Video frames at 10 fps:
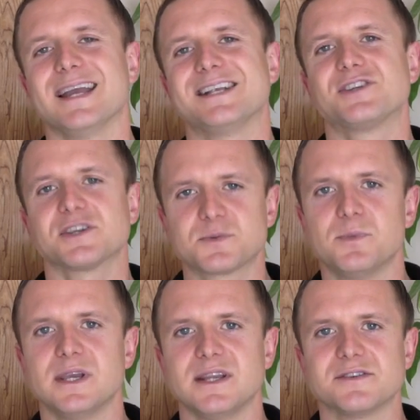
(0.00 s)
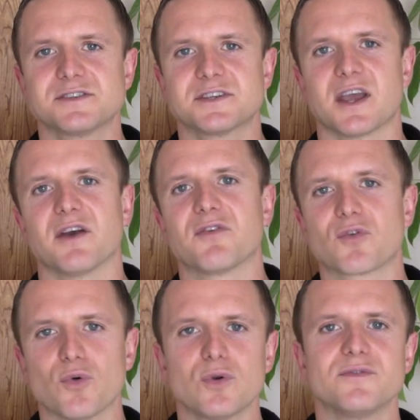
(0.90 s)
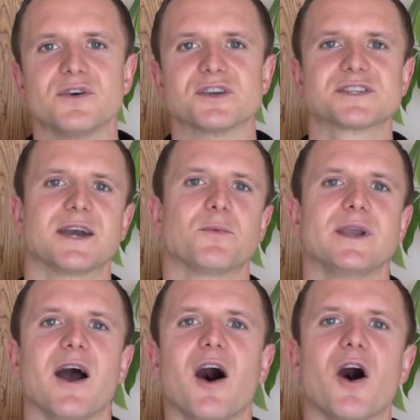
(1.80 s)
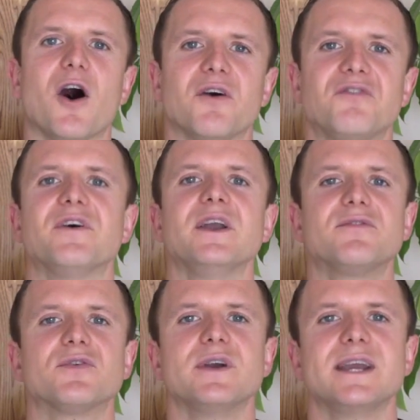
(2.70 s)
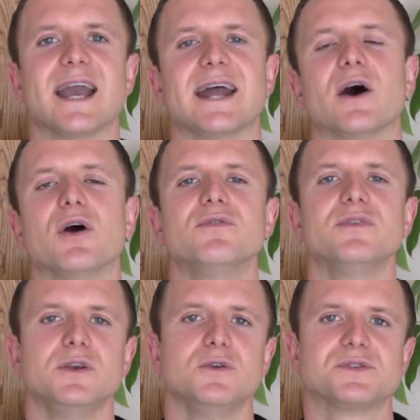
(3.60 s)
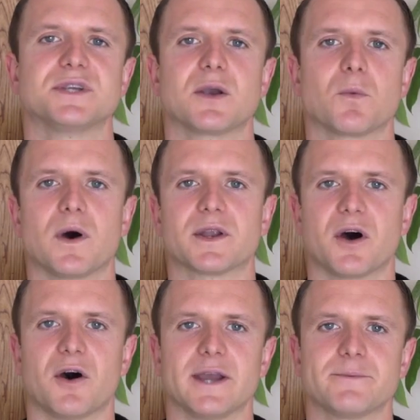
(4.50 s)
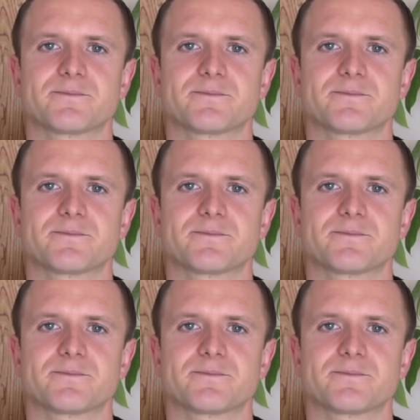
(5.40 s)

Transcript: it just means for all of us that we are favouring and overusing one eye.